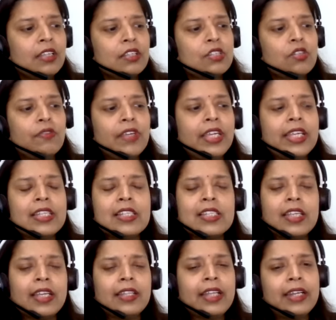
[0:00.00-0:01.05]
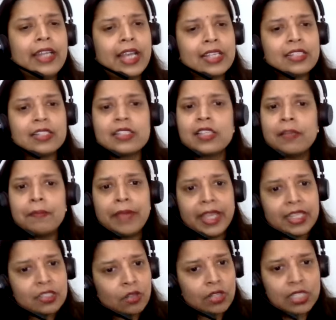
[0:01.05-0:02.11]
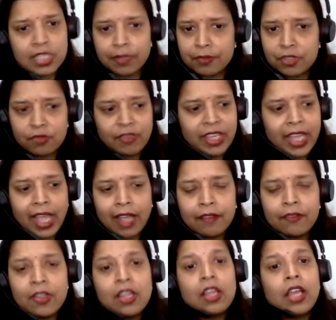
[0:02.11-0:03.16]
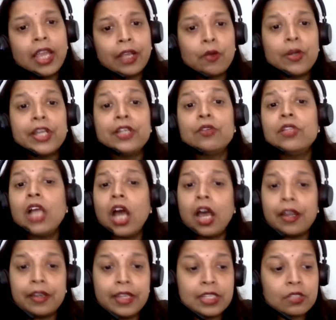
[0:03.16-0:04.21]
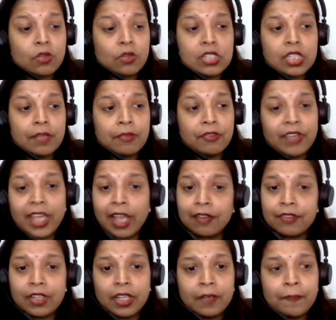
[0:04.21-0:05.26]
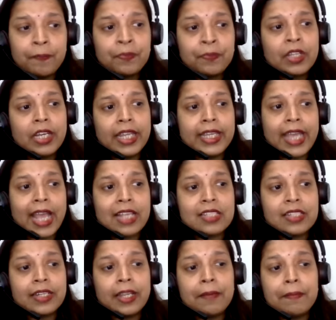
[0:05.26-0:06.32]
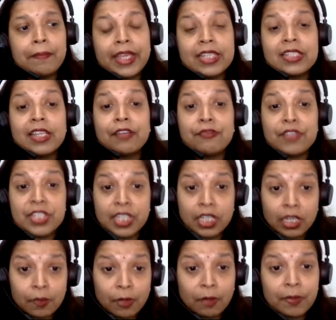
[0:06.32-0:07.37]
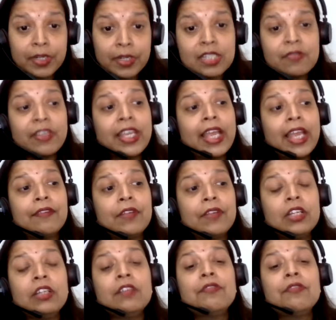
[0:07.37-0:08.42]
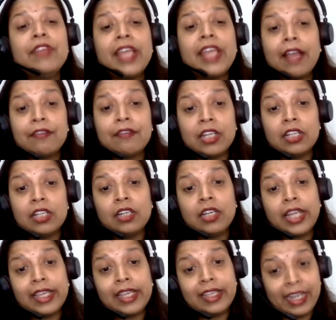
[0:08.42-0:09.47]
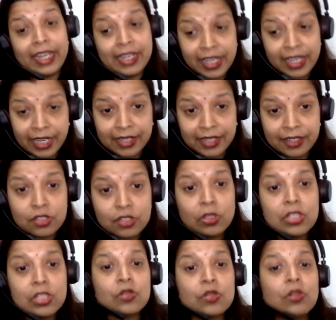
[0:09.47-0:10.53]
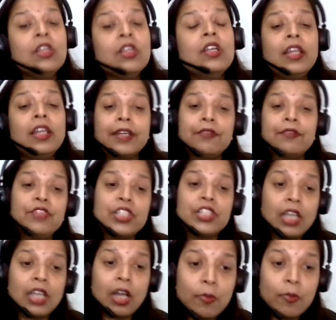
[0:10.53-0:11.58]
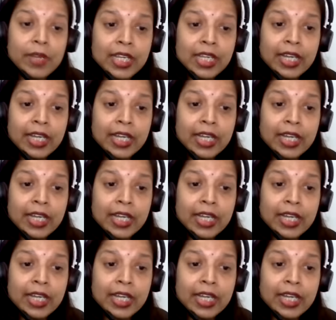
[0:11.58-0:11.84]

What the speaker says: So we can say that acids and base concepts we have, according to the Arrhenius concept we have done, like acid and base, their physical properties we have done. We have done like indicators also, like which how many